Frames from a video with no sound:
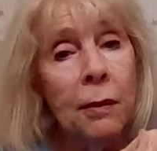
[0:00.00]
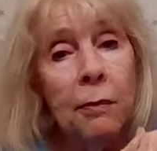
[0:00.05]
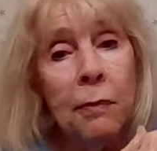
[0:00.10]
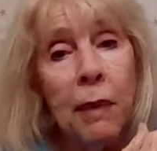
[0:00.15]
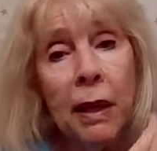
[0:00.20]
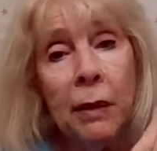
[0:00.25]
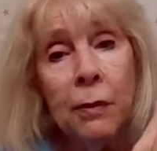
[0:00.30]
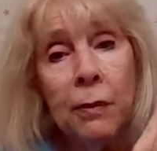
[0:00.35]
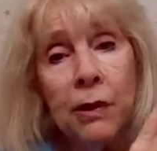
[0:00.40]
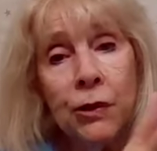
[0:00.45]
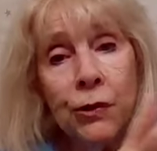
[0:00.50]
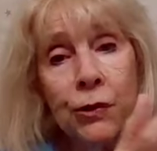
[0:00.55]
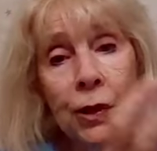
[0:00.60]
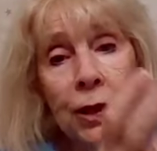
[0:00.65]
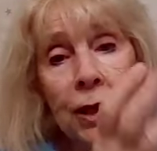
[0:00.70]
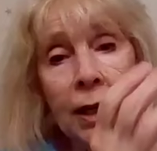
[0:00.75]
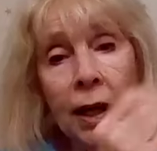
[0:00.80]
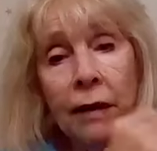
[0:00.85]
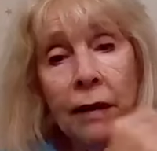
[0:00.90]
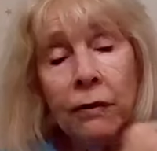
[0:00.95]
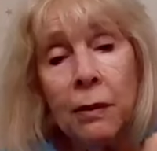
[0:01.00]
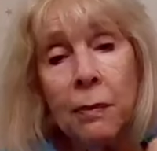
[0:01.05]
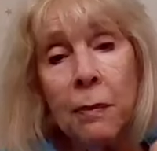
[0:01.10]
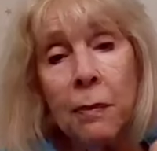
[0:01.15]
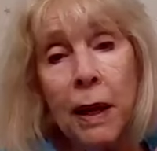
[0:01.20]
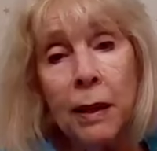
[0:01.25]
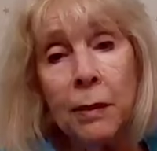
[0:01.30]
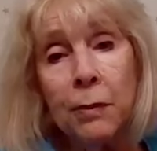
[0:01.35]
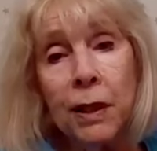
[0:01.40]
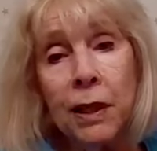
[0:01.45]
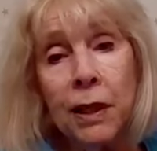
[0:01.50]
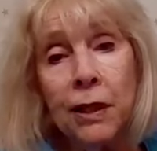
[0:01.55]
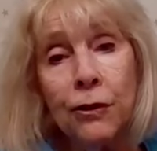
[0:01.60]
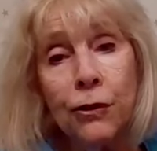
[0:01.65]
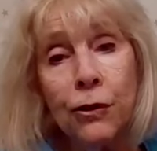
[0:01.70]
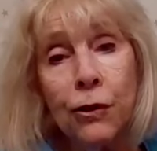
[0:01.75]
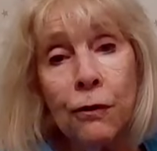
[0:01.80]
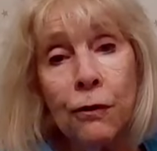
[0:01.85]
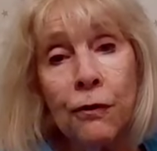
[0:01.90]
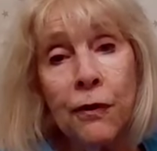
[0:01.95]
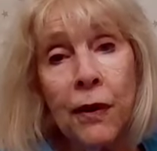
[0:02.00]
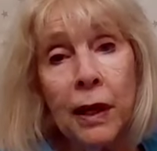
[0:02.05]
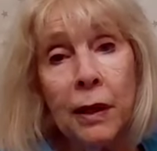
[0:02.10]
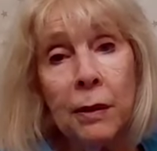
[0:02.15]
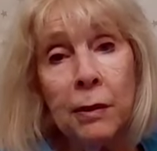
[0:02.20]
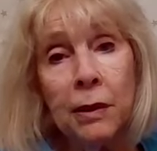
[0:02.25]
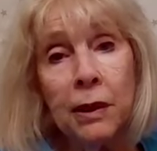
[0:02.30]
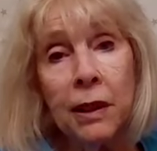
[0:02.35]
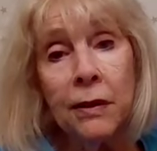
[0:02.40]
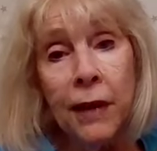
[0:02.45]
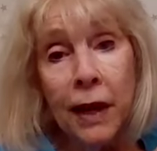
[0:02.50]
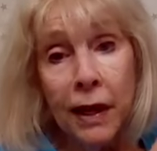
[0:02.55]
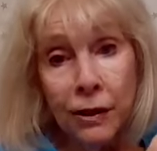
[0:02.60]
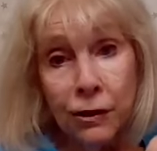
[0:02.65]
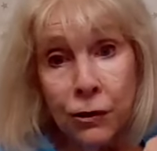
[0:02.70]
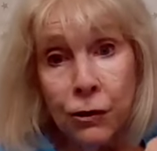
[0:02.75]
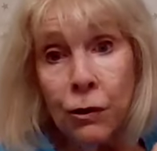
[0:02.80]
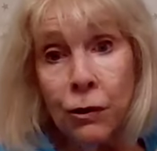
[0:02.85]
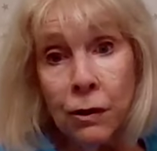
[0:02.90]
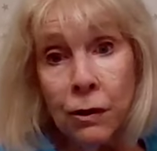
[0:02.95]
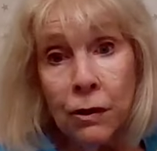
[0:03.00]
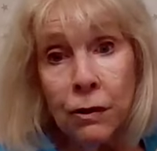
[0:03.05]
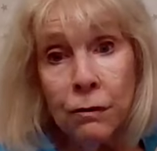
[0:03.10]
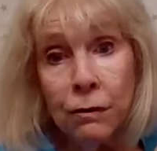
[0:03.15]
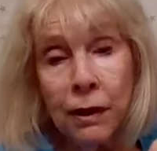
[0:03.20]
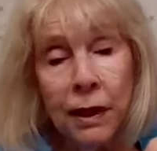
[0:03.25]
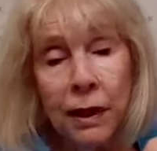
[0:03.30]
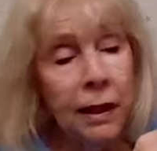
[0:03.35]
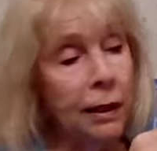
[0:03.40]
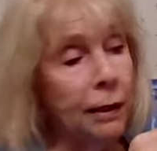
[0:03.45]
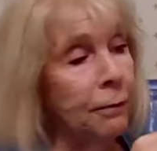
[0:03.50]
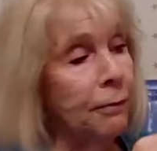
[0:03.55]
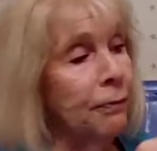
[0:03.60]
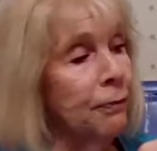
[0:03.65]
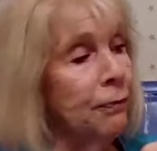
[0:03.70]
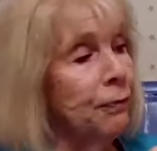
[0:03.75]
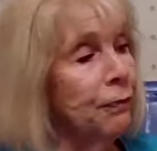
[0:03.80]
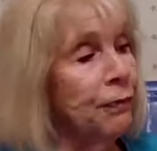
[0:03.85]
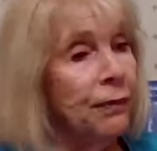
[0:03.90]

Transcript: babysit every baby in your family, that's your career.